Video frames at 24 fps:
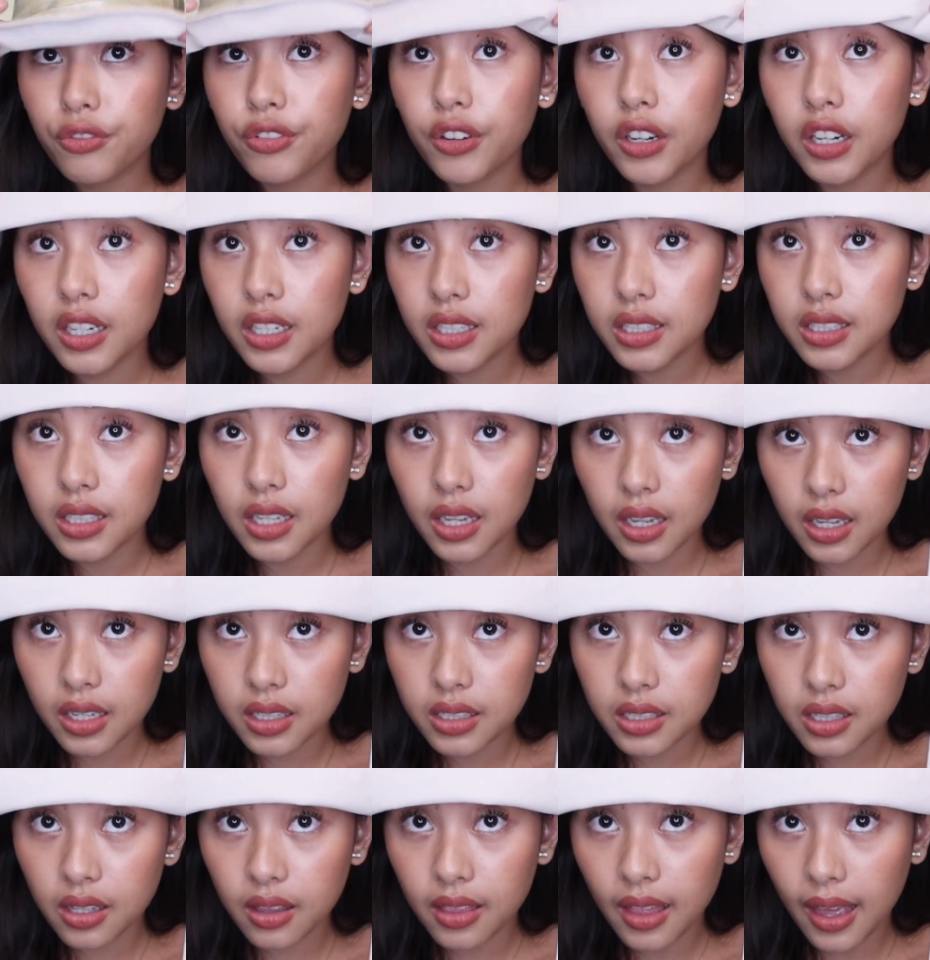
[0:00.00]
First
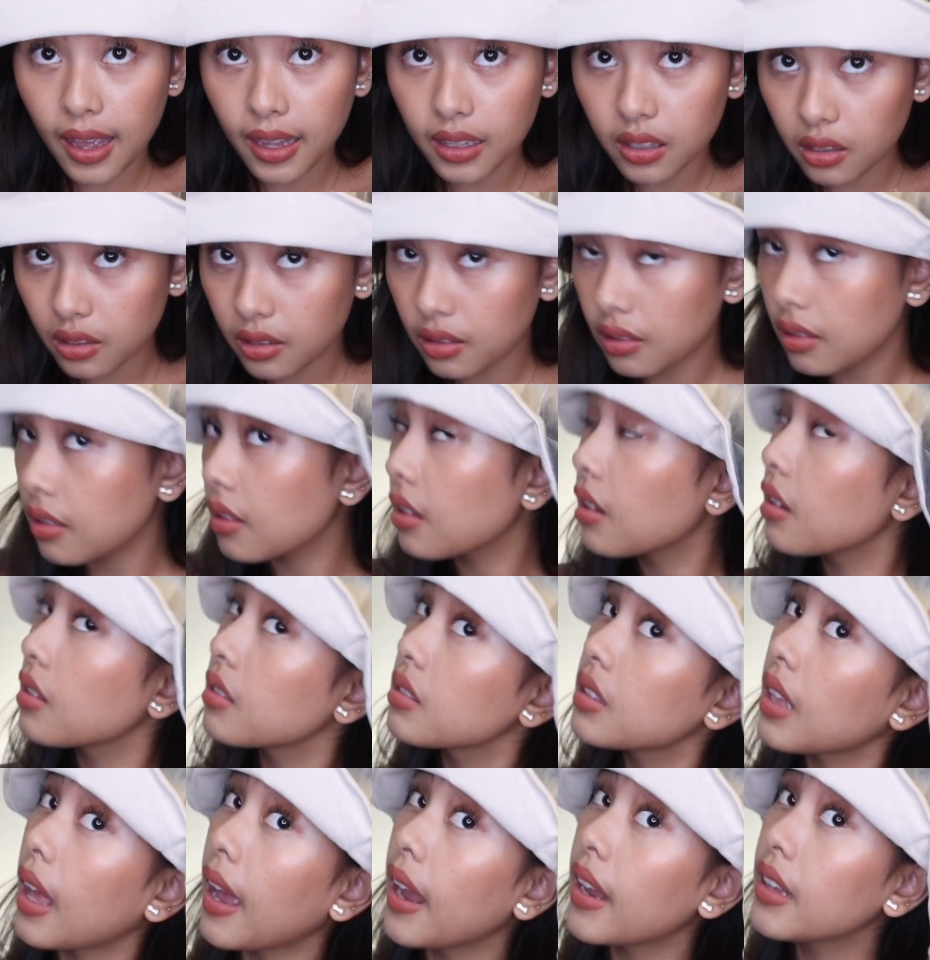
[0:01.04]
is that
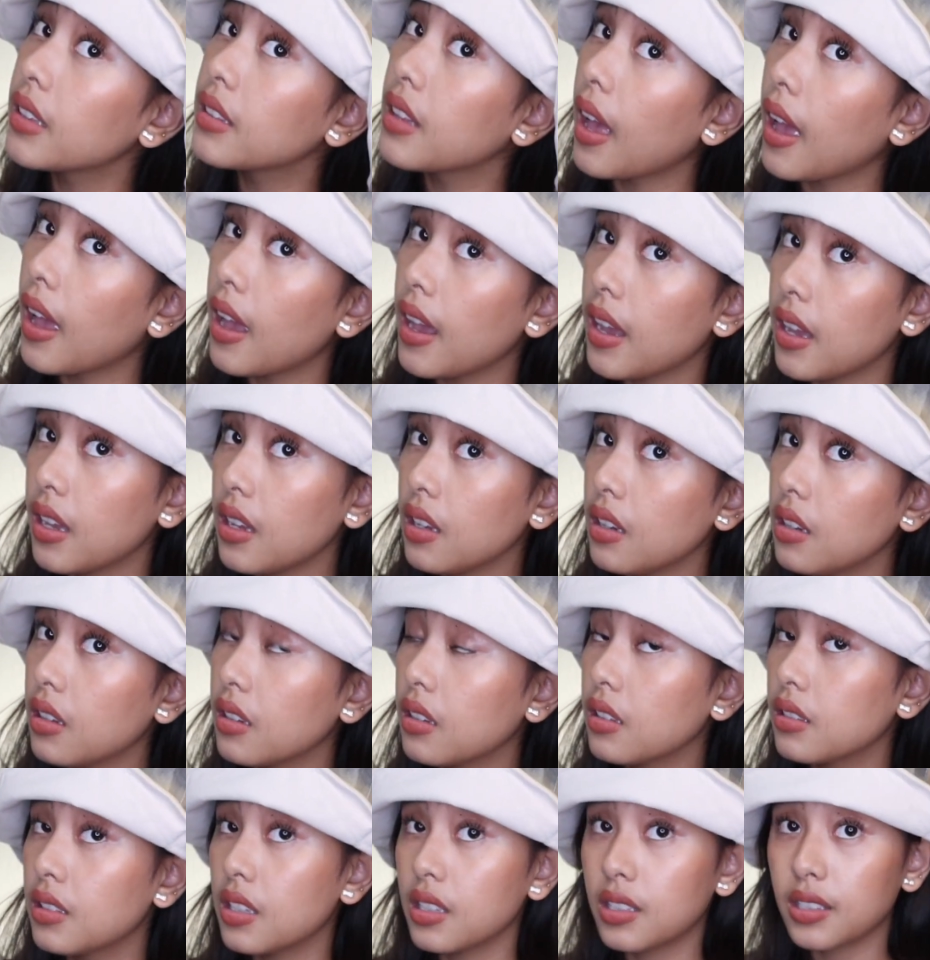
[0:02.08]
tie-dye
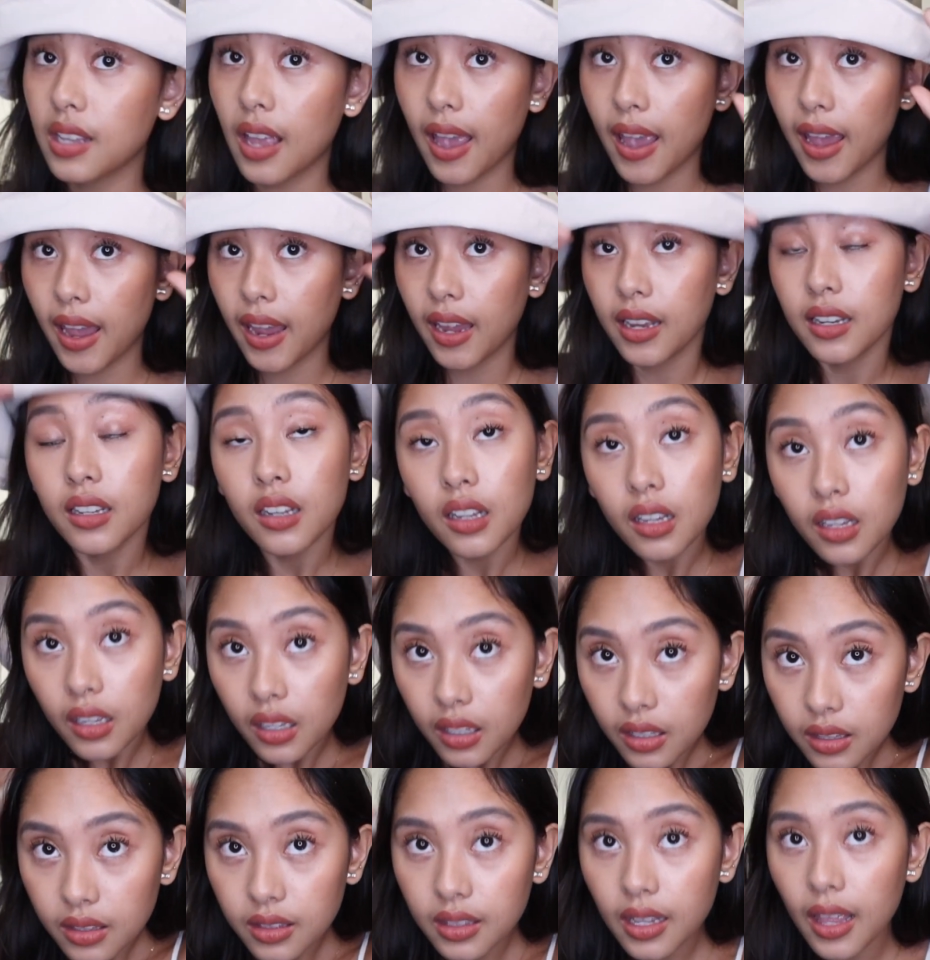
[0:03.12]
design.
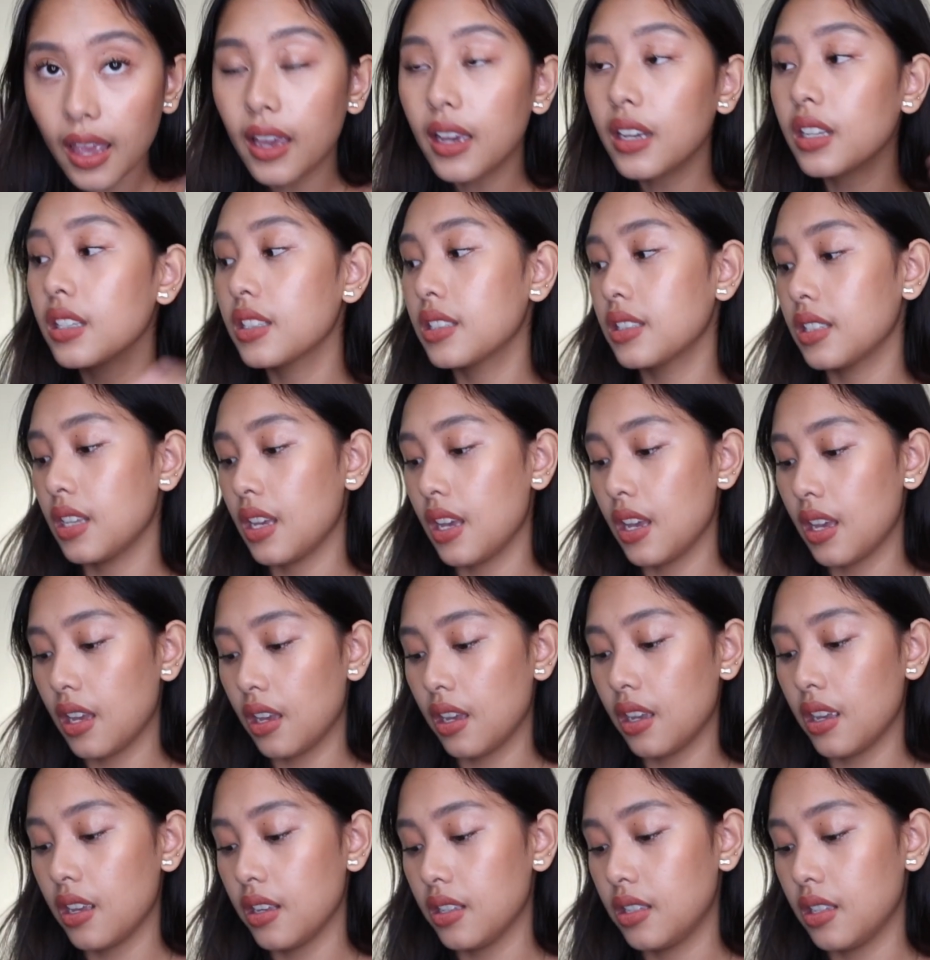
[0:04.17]
Next
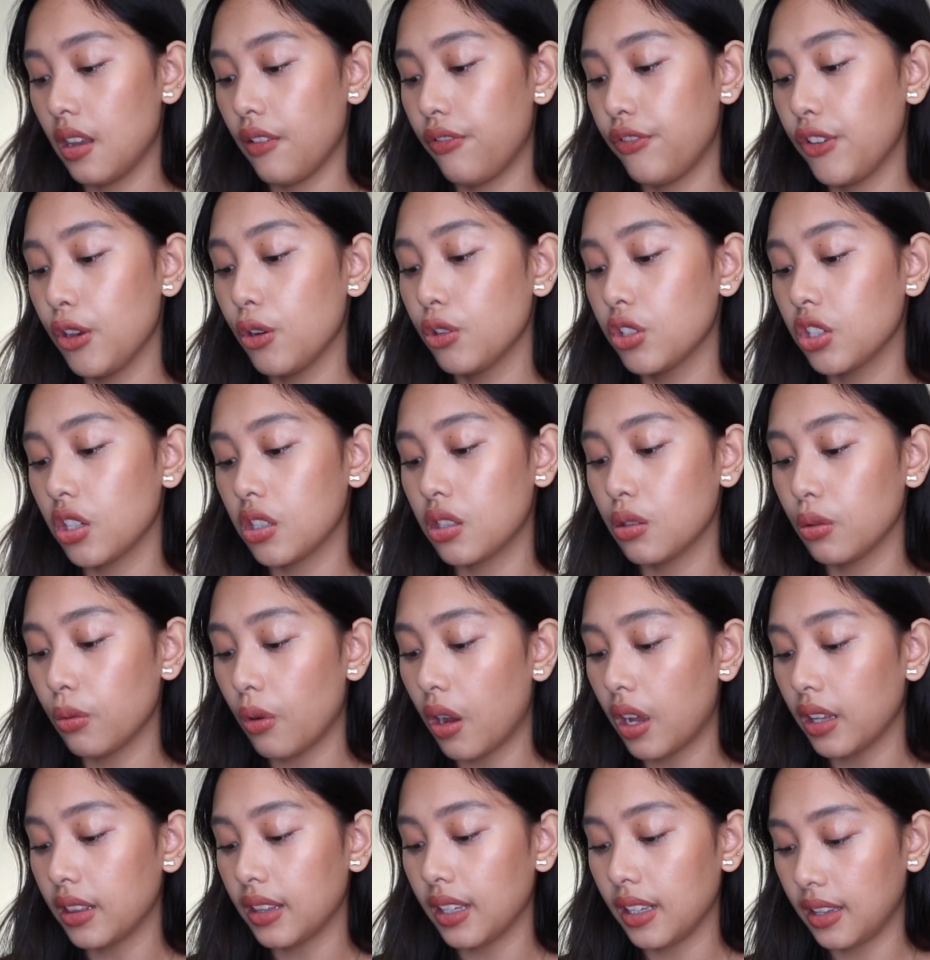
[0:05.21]
is if you just
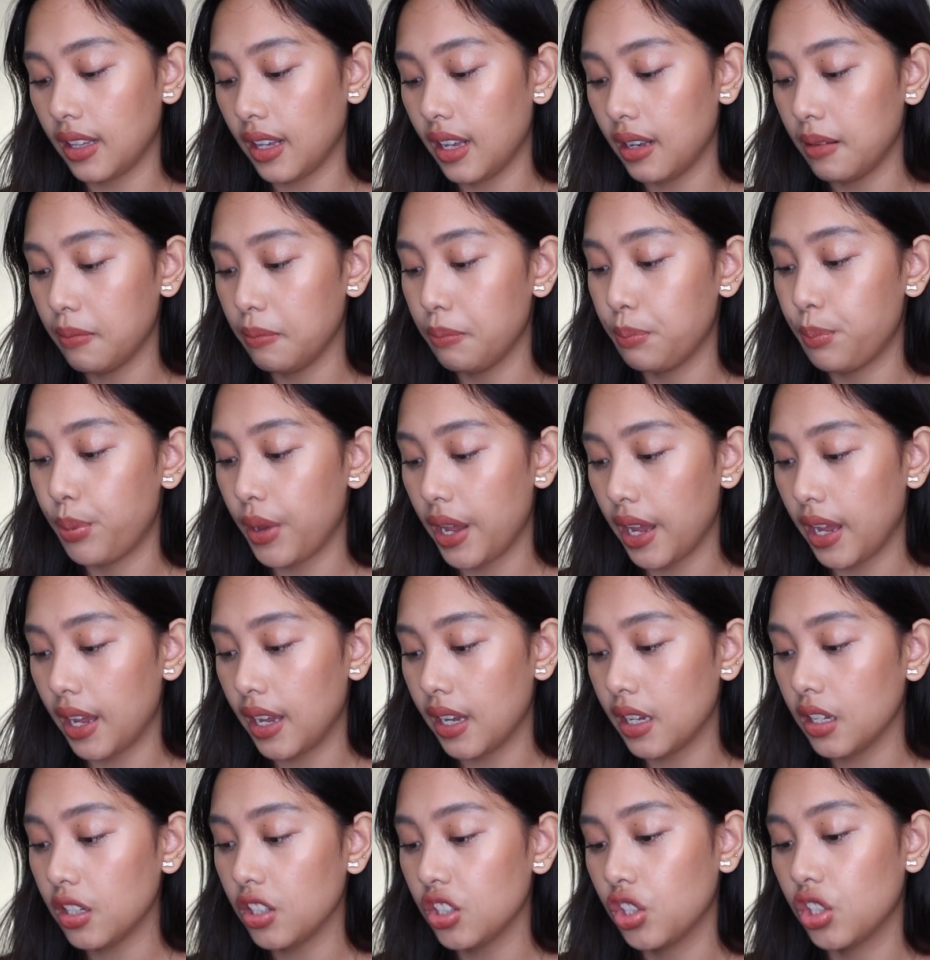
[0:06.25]
want it in
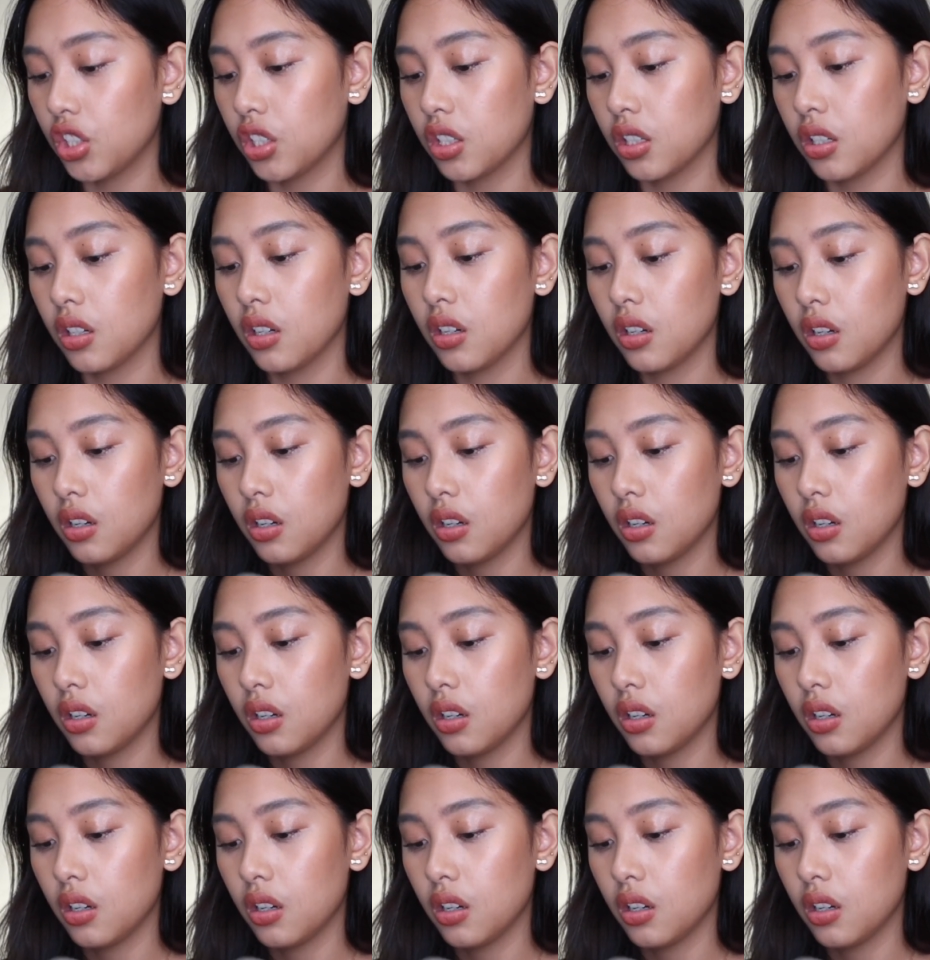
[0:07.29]
beige.